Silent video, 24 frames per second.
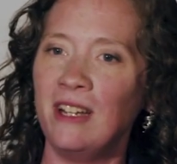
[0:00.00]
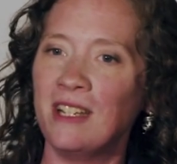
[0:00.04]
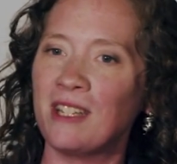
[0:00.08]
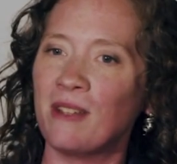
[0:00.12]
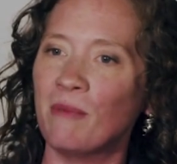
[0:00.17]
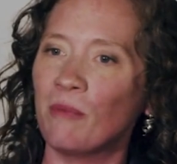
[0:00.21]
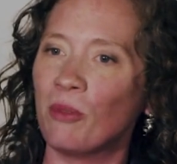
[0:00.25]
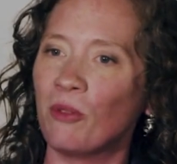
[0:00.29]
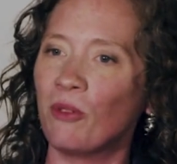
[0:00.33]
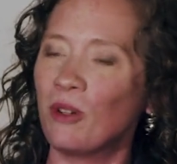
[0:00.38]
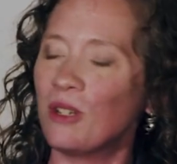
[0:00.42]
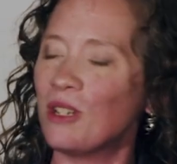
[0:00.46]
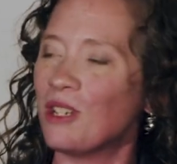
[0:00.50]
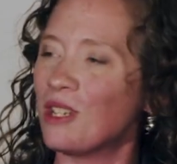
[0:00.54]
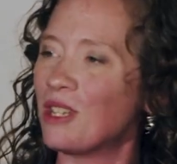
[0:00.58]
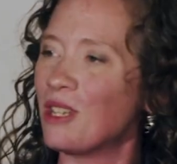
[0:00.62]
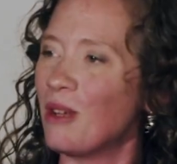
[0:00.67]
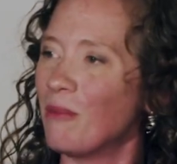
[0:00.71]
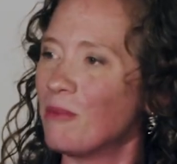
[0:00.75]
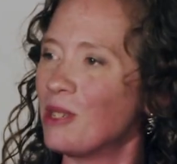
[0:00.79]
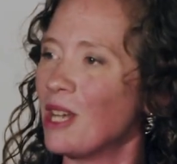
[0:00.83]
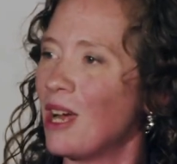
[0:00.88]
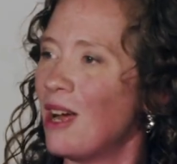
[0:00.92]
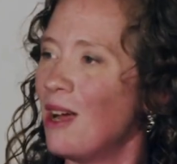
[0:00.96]
is important
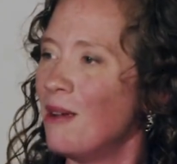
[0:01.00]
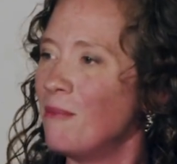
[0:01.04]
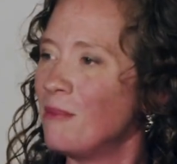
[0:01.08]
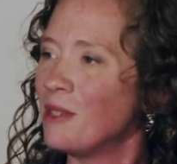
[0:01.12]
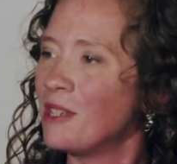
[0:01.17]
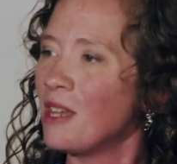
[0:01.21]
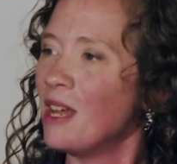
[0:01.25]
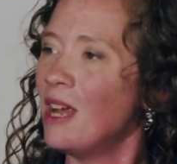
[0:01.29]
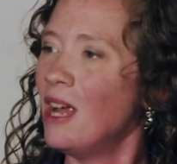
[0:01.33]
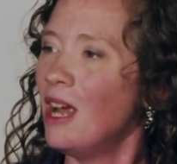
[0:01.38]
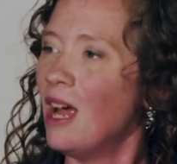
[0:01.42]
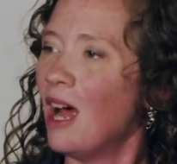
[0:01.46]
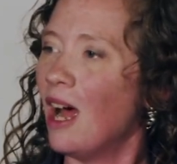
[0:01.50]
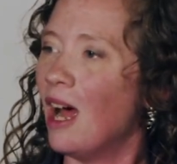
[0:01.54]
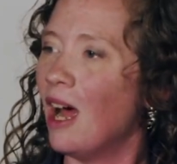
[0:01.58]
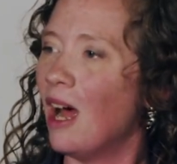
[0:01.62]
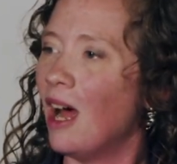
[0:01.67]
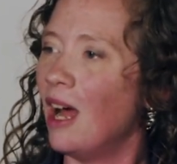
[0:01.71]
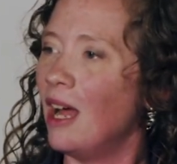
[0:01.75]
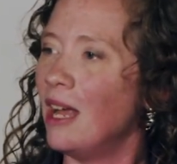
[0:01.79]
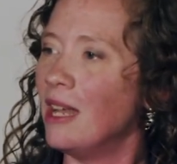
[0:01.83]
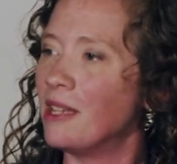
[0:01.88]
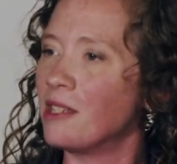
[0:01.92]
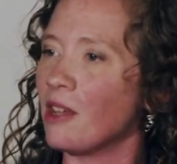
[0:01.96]
sometimes,
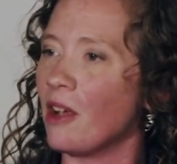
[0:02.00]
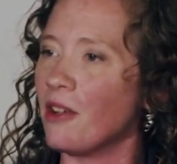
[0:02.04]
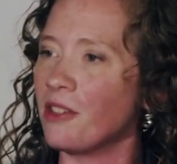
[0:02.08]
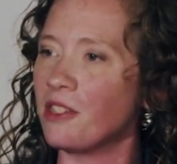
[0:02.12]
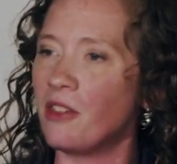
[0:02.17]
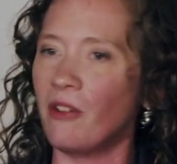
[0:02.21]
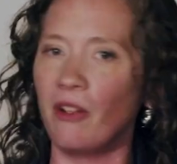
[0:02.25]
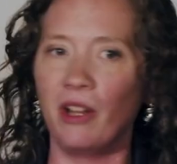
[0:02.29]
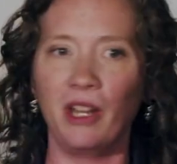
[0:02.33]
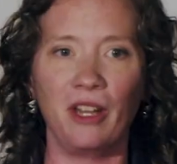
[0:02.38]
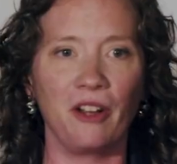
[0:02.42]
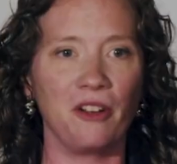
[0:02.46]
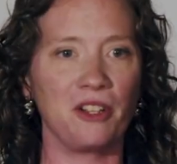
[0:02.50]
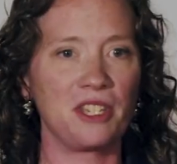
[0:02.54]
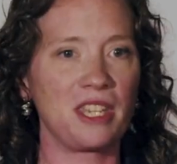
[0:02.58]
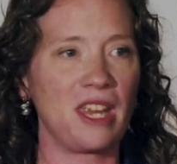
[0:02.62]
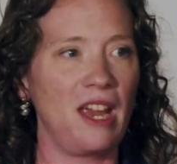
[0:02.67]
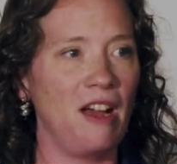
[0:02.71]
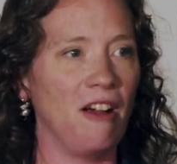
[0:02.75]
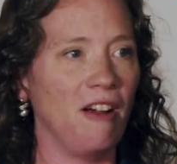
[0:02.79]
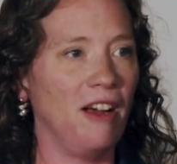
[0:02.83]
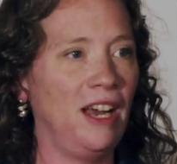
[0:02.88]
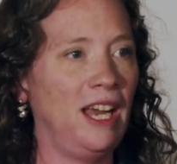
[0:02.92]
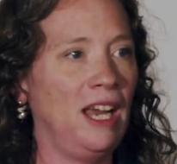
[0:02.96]
it's also a little
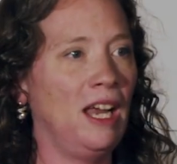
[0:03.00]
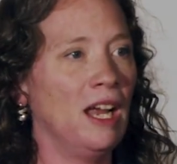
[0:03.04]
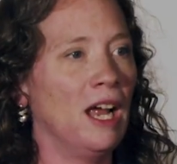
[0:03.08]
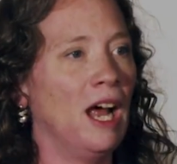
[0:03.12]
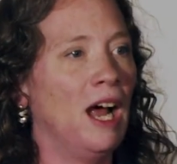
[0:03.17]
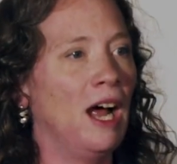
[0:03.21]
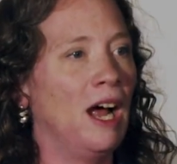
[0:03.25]
scary